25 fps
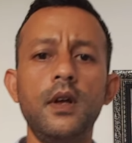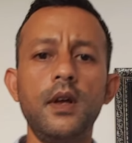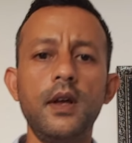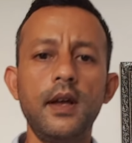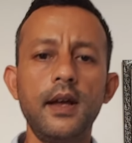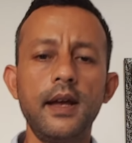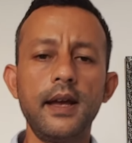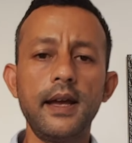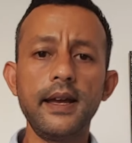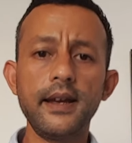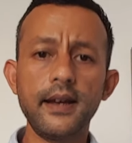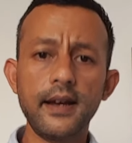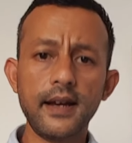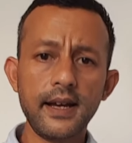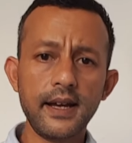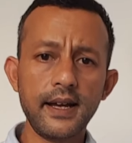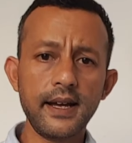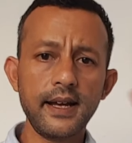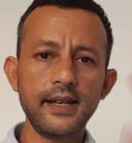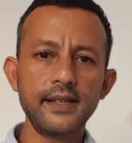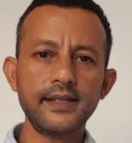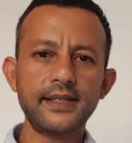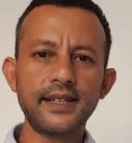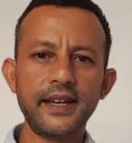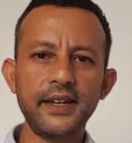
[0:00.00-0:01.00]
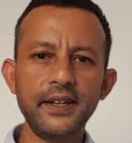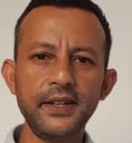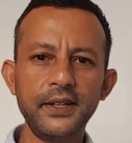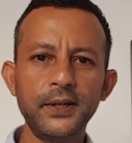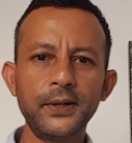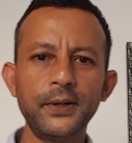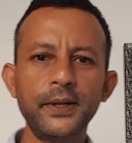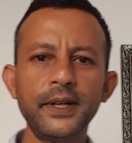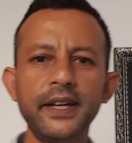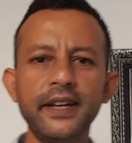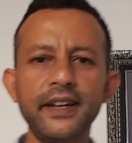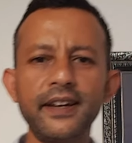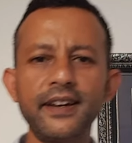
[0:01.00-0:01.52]
Hey guys, how you
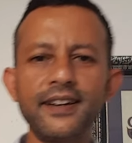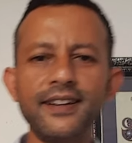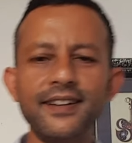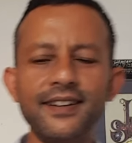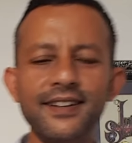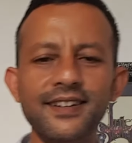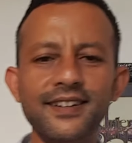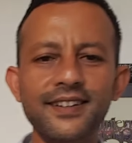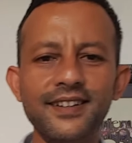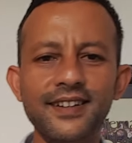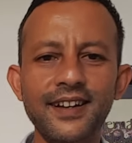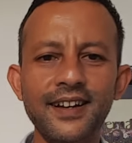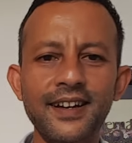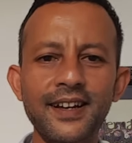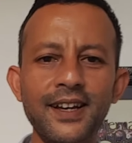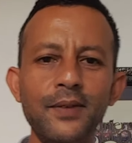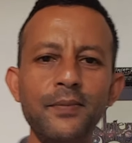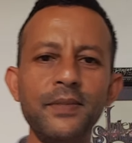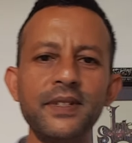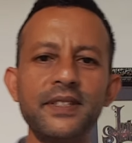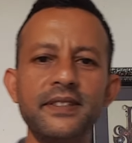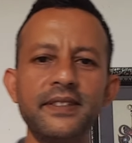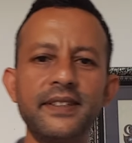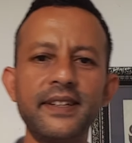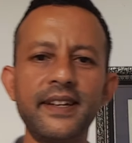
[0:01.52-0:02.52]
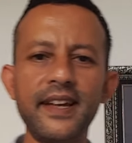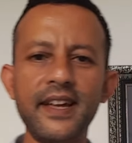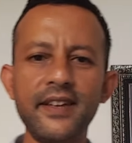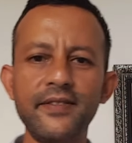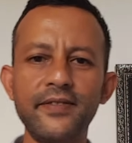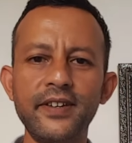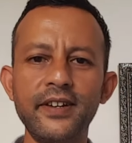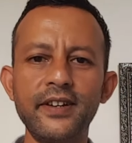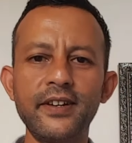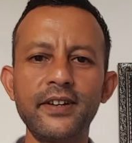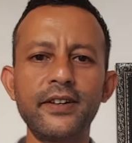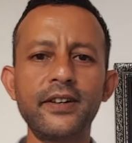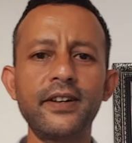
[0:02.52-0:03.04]
doing? Mr. Dave
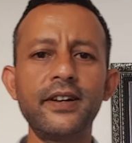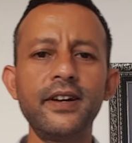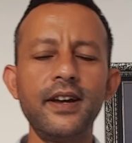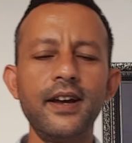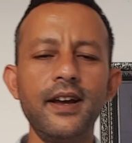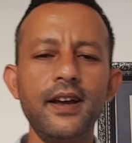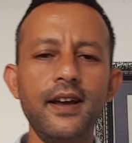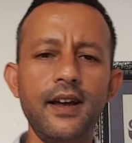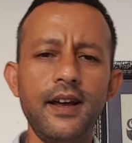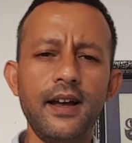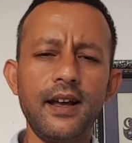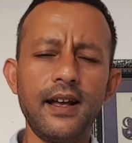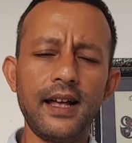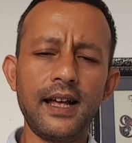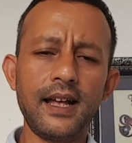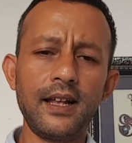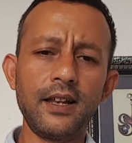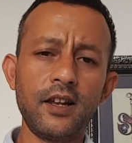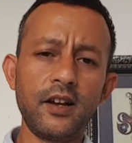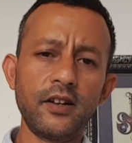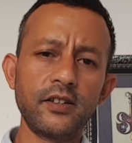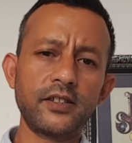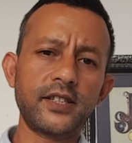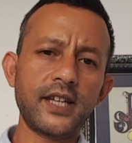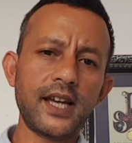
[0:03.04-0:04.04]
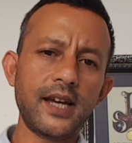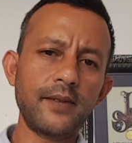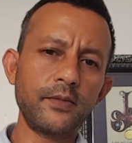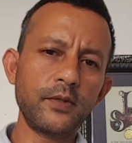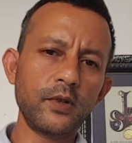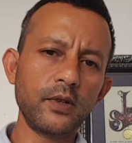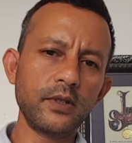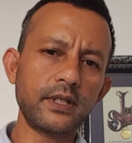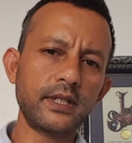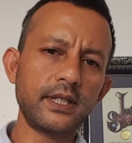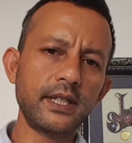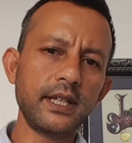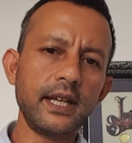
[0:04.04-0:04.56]
here. Long time no
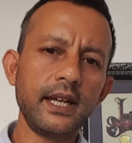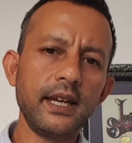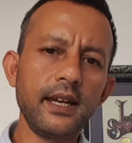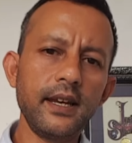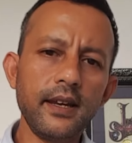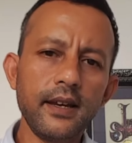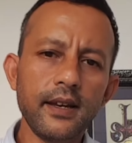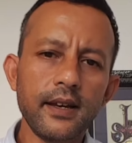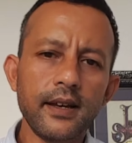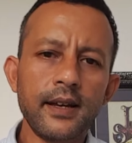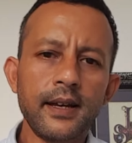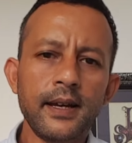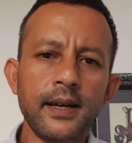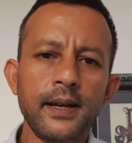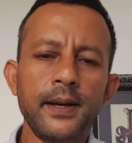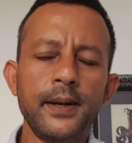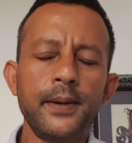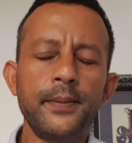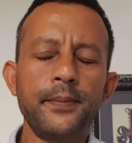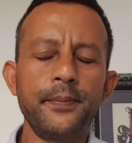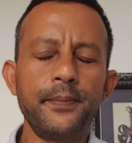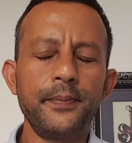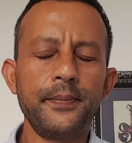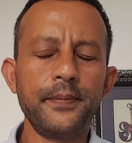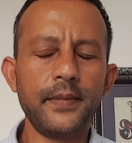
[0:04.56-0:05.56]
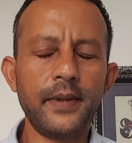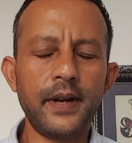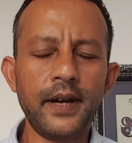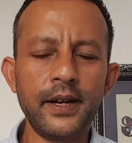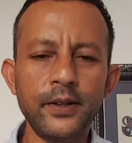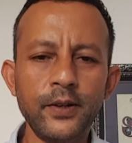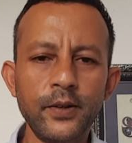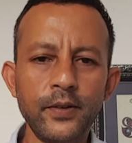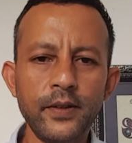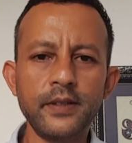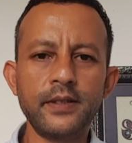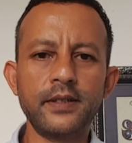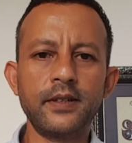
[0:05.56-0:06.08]
see. I know
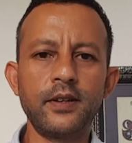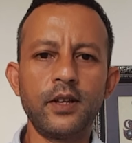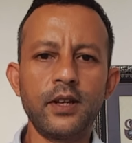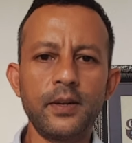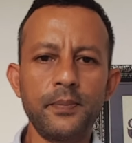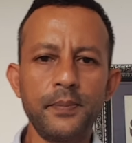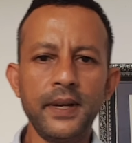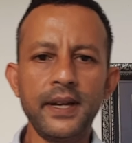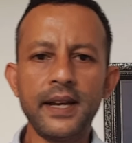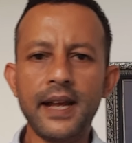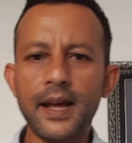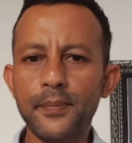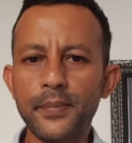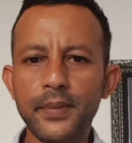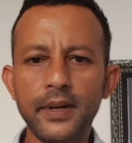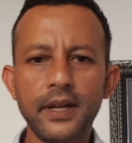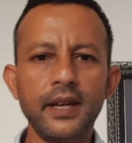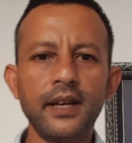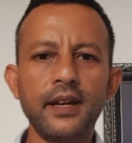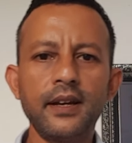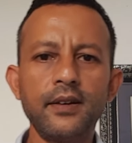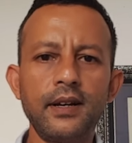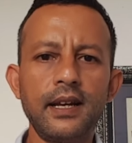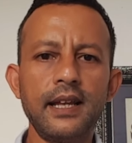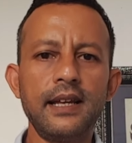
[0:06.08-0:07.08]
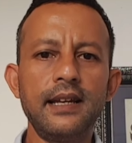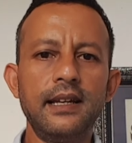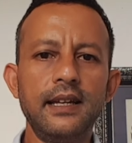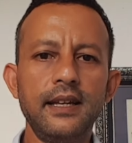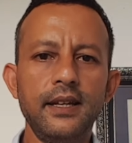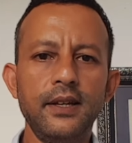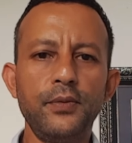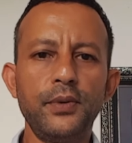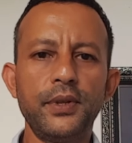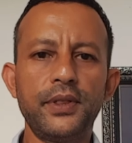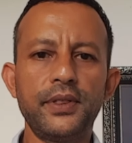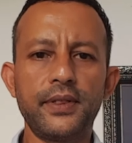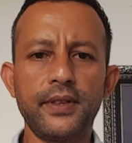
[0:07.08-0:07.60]
there's a lot been happening lately
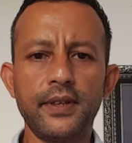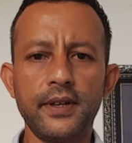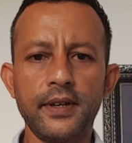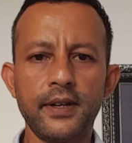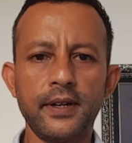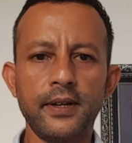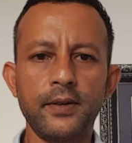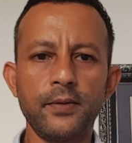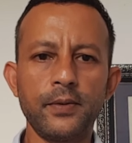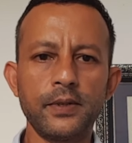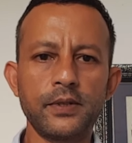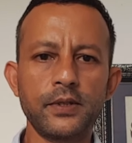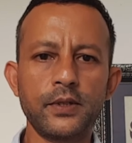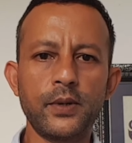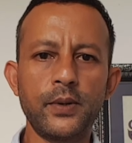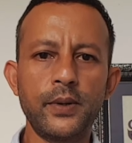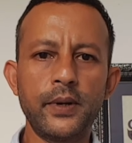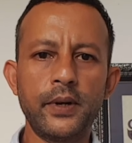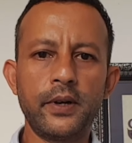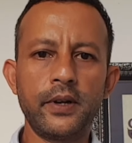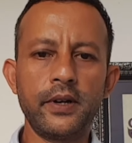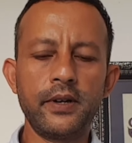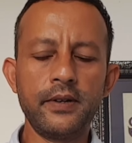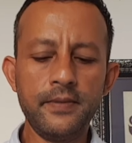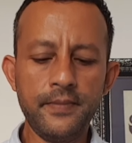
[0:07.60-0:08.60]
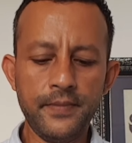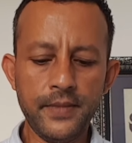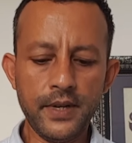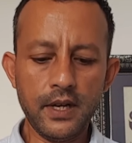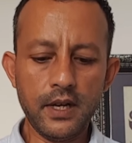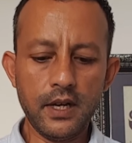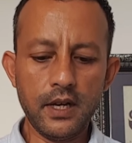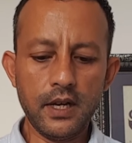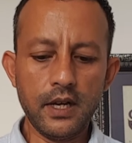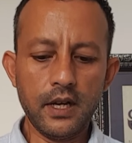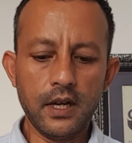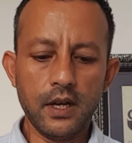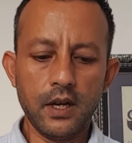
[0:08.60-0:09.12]
with what's going on
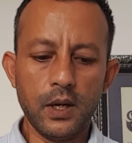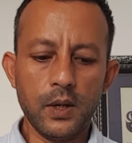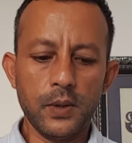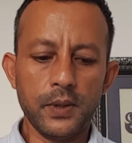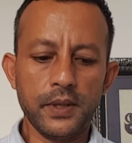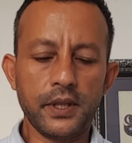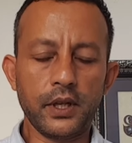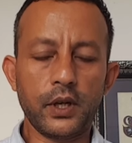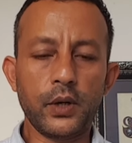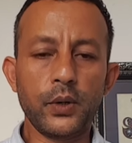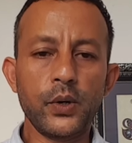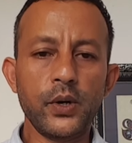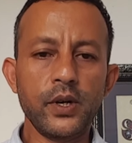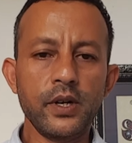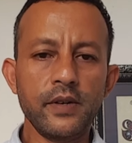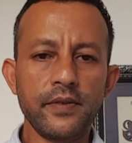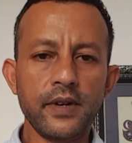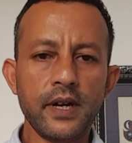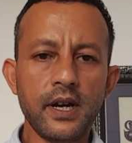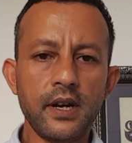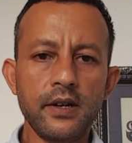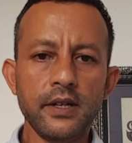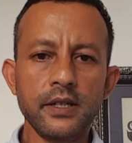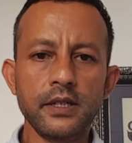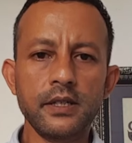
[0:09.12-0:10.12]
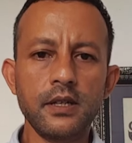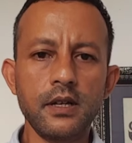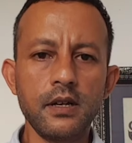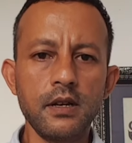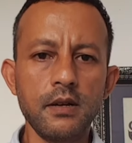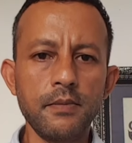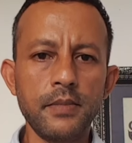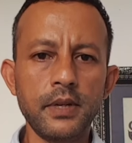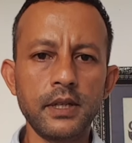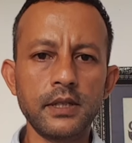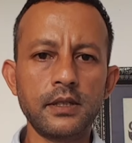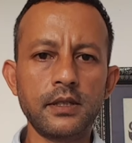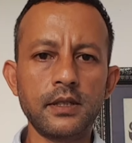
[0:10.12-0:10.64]
with the coronavirus,
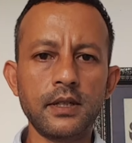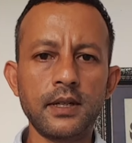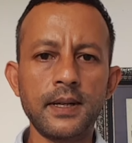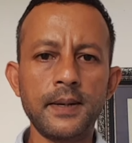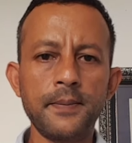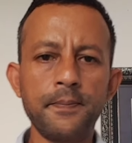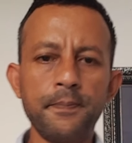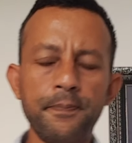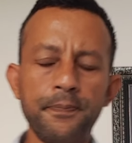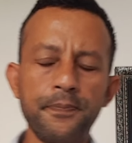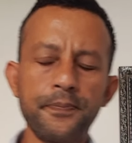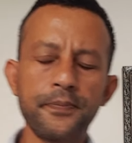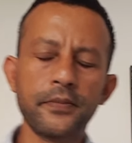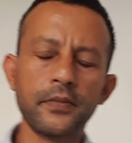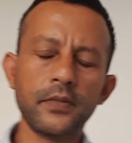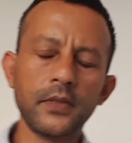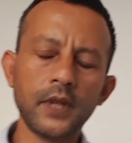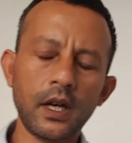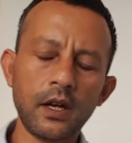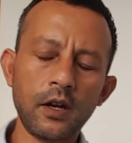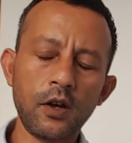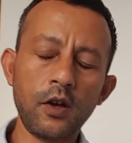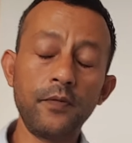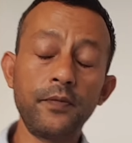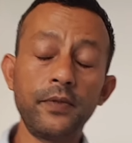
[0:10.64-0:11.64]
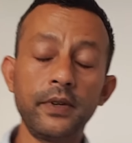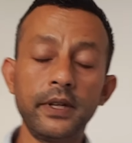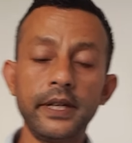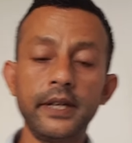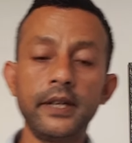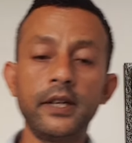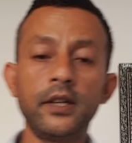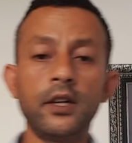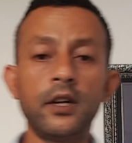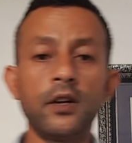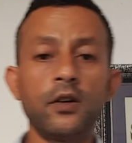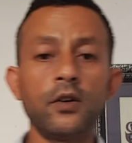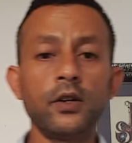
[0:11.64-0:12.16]
but hopefully, you
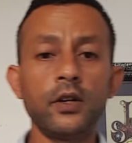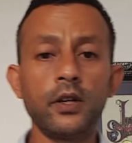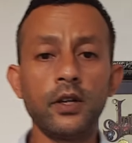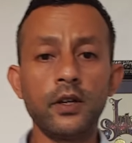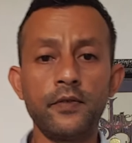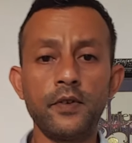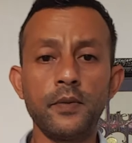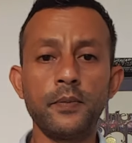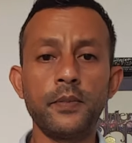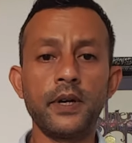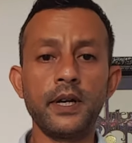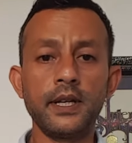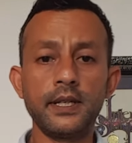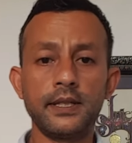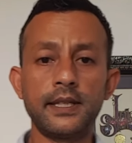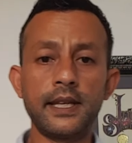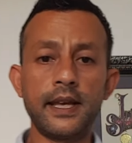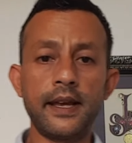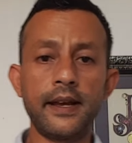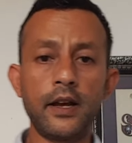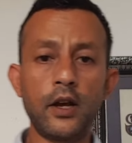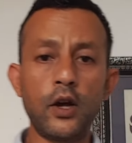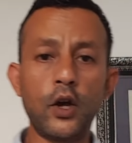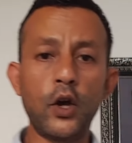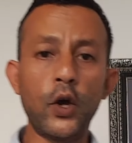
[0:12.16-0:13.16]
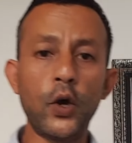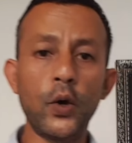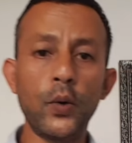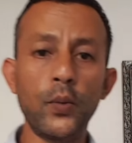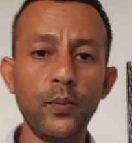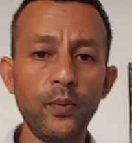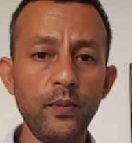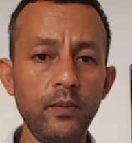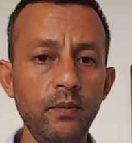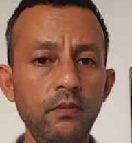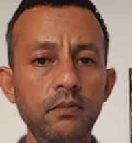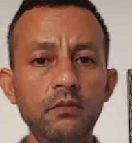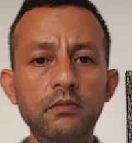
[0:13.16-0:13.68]
know, everybody's staying at home,
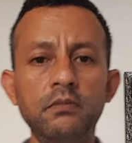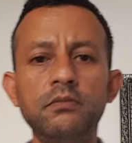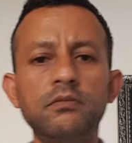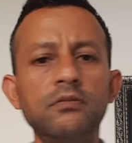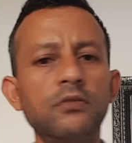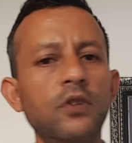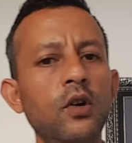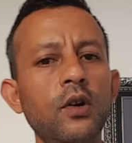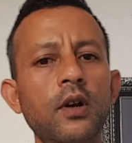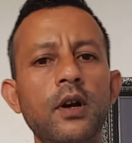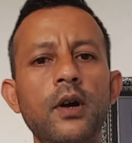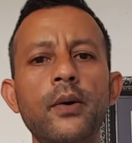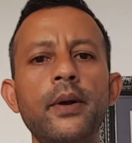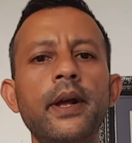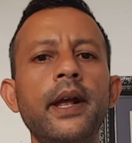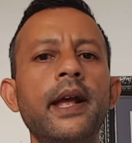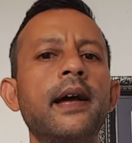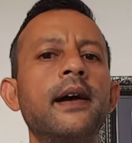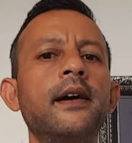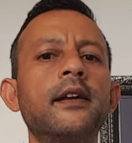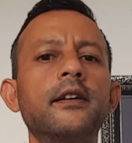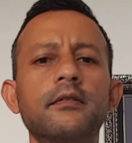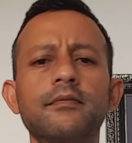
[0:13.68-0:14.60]
not going out,